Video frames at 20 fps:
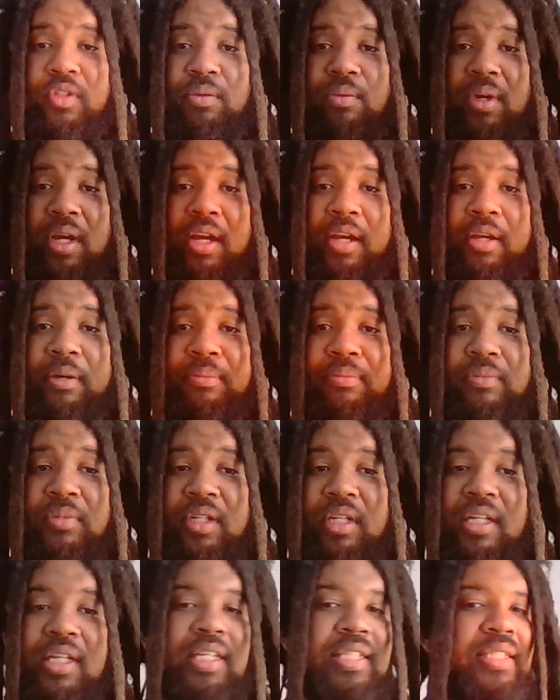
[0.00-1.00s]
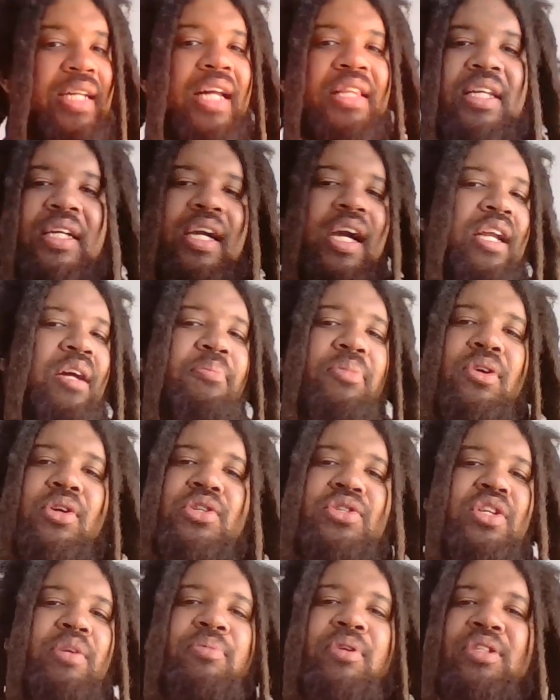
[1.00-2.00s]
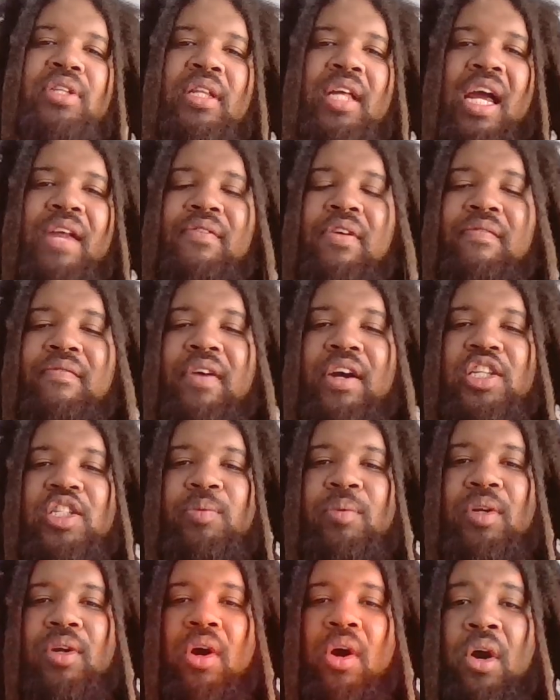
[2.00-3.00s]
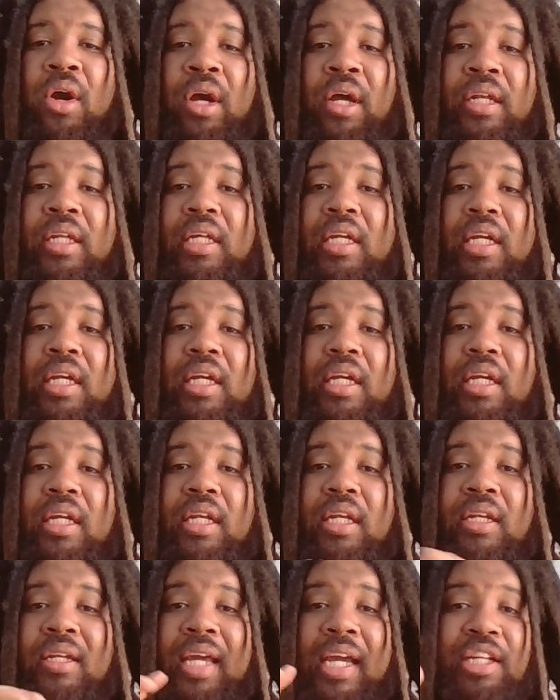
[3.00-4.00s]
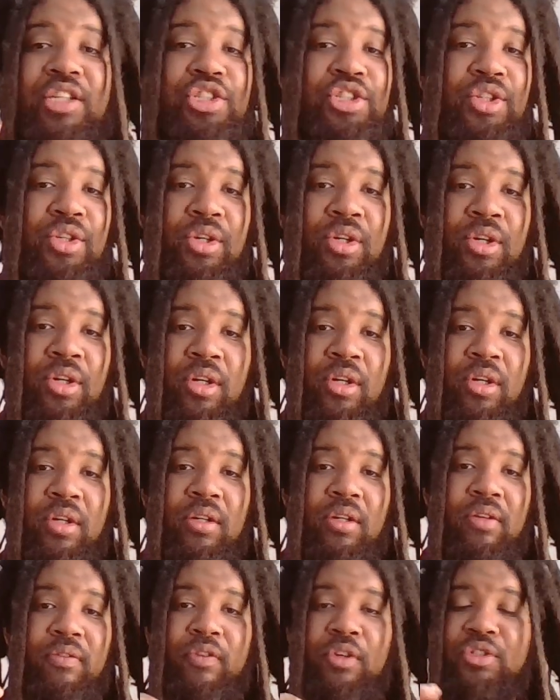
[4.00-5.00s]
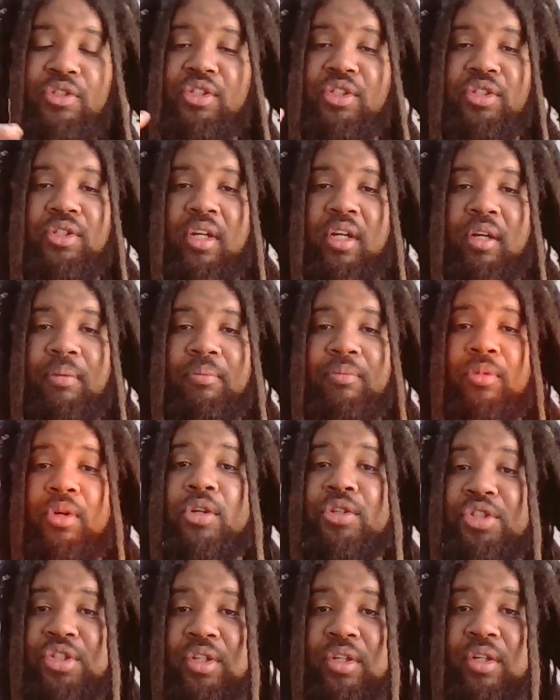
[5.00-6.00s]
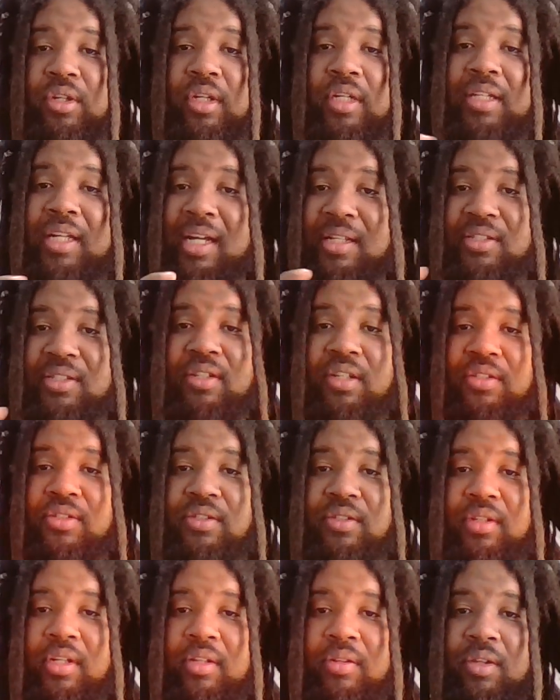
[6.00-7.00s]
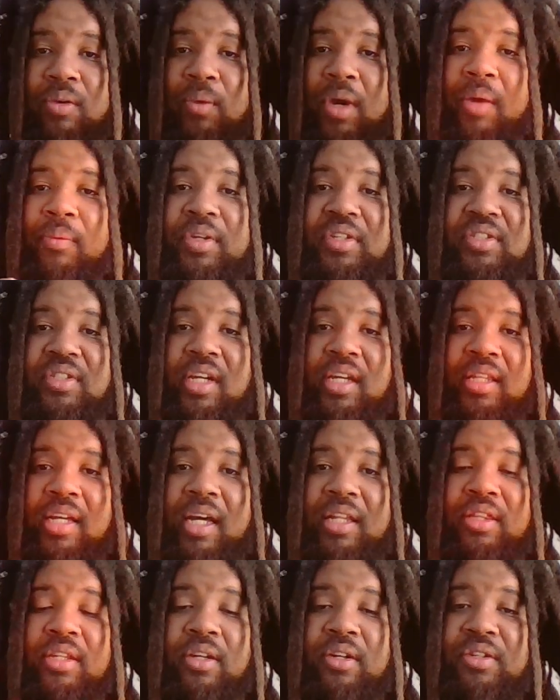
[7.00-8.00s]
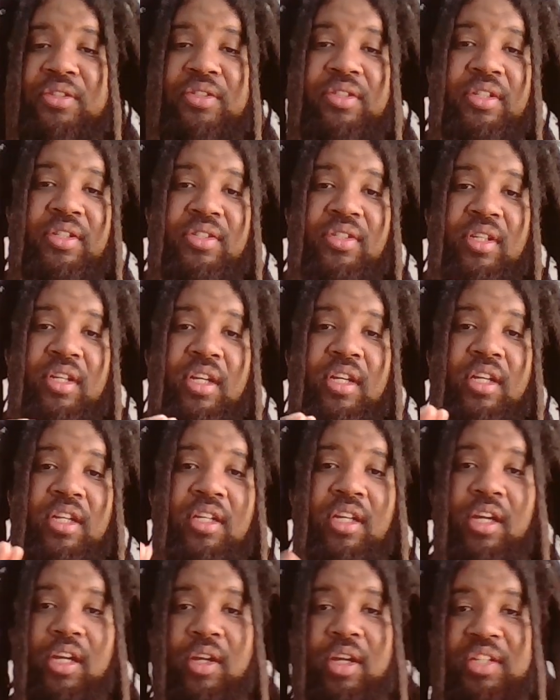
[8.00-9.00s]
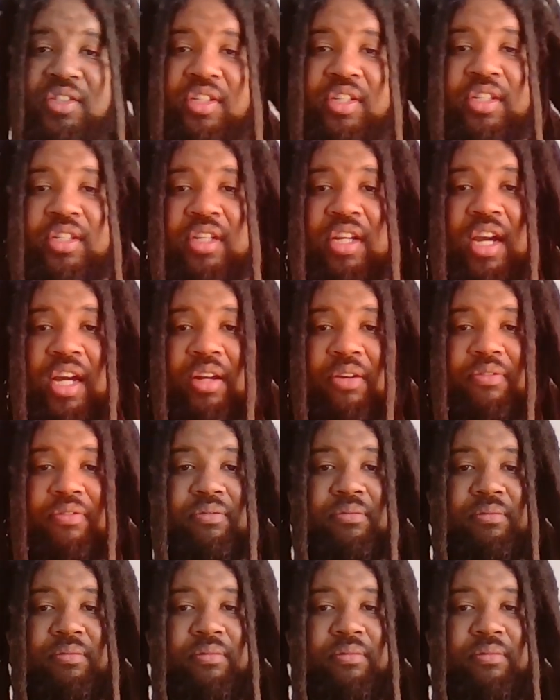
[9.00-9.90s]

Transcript: right? He's not the kind of person that puts a lot of investment on nature versus nurture in that sense. And the way we say that, there's this, is it kind of